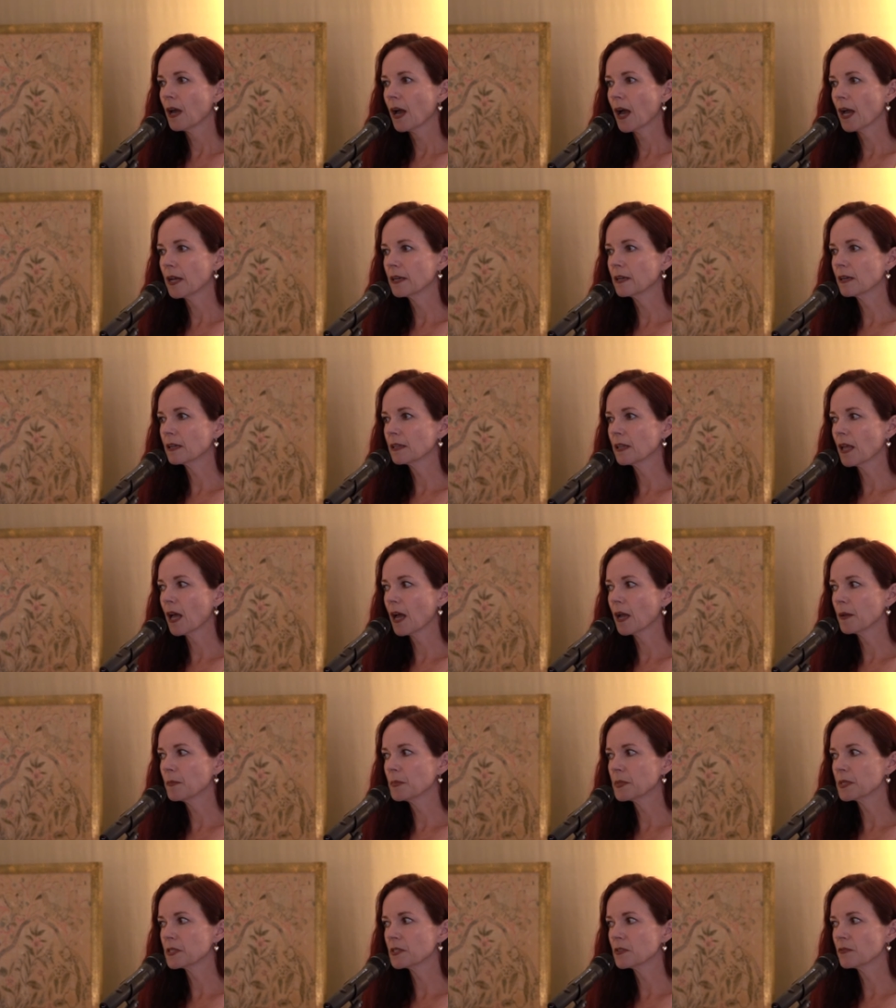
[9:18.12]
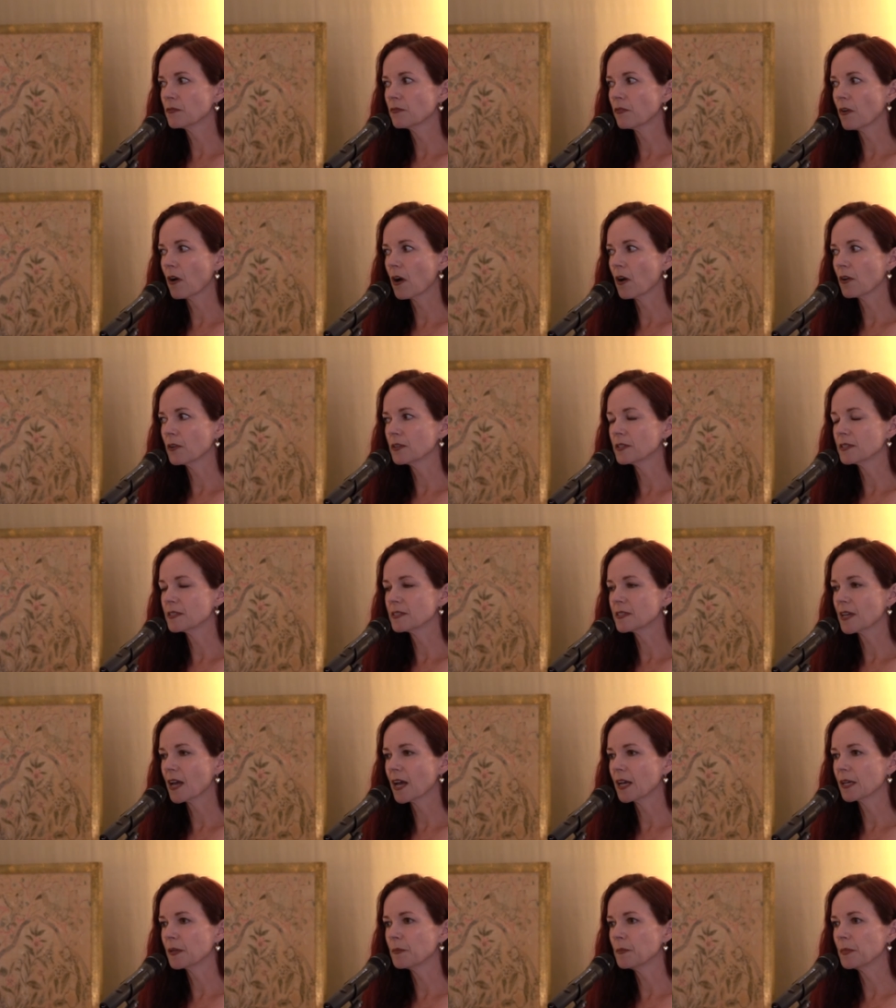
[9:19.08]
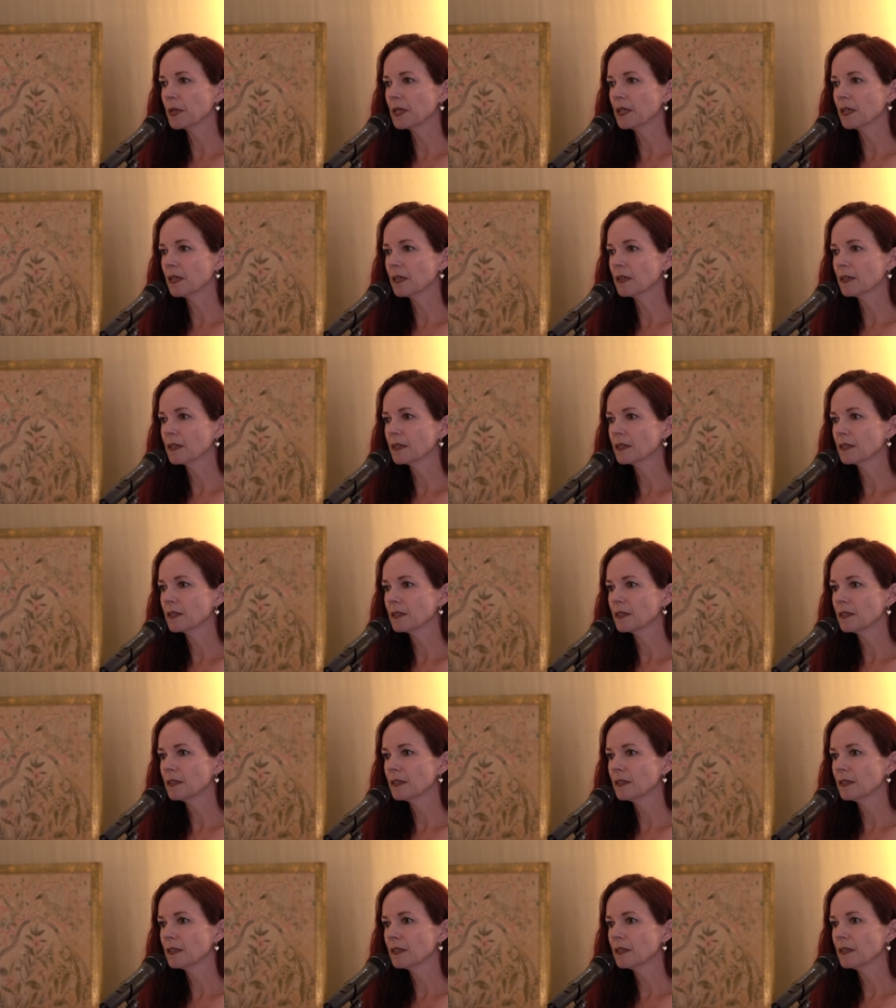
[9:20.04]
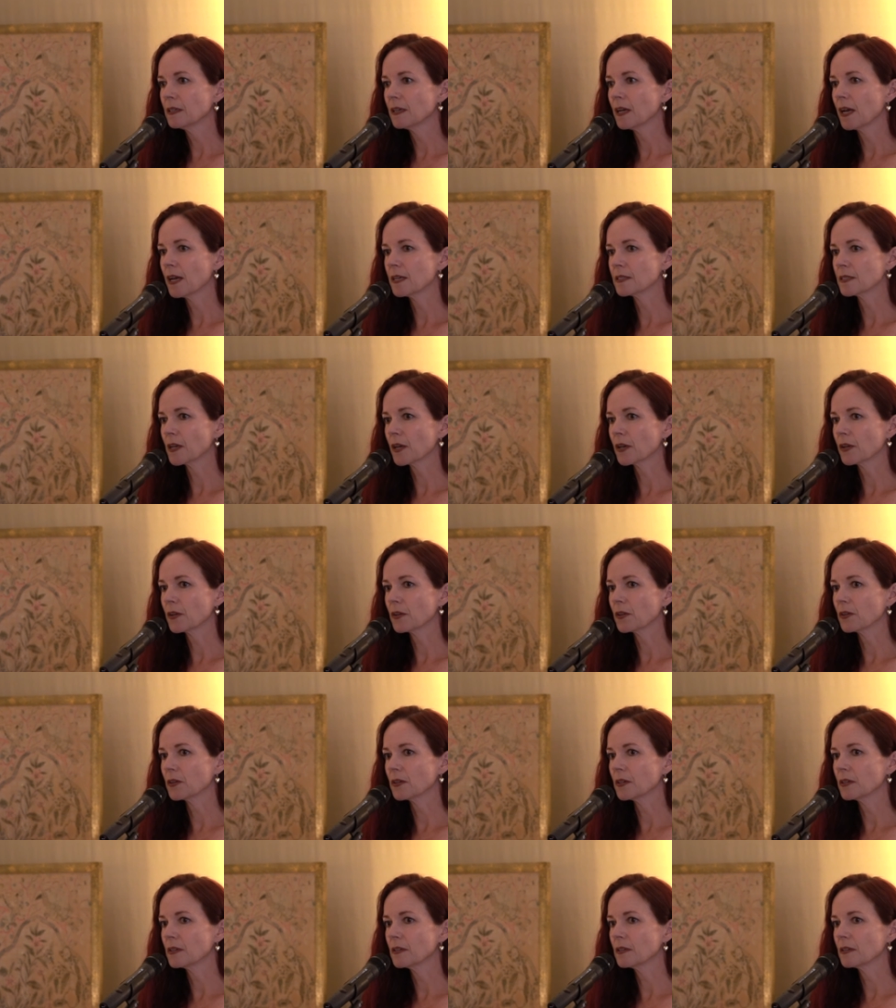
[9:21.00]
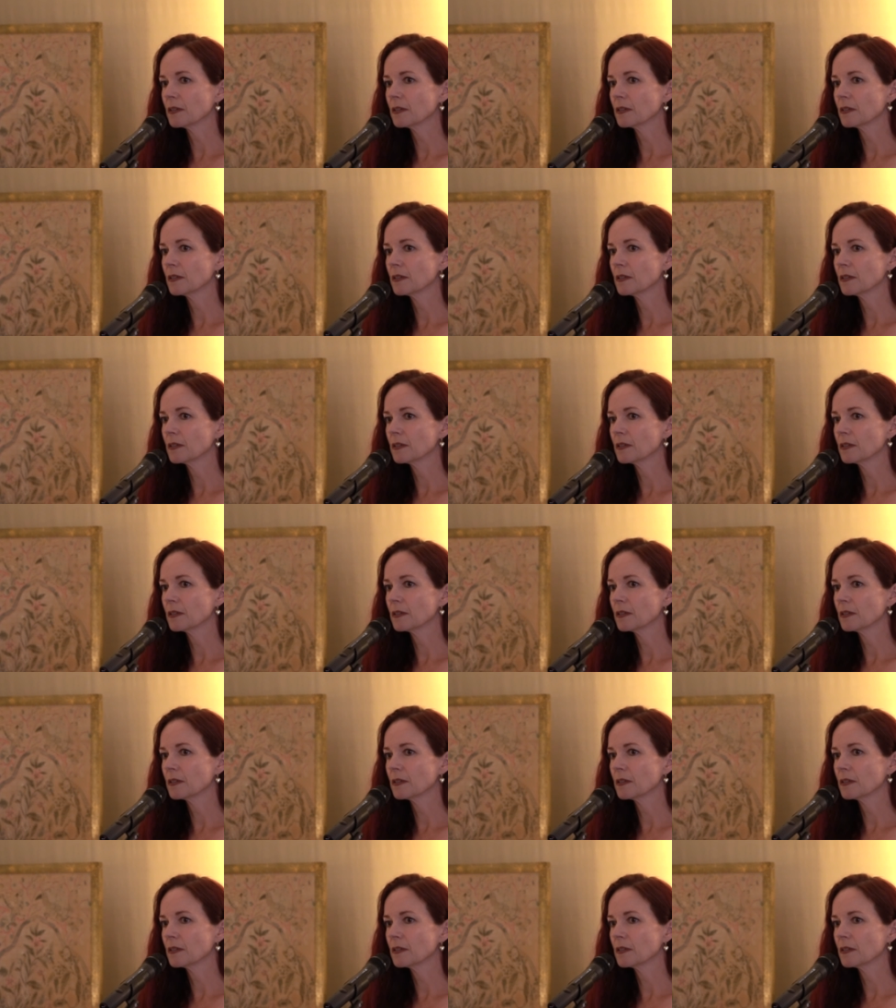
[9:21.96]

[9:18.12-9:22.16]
I climbed as far inside me as I could.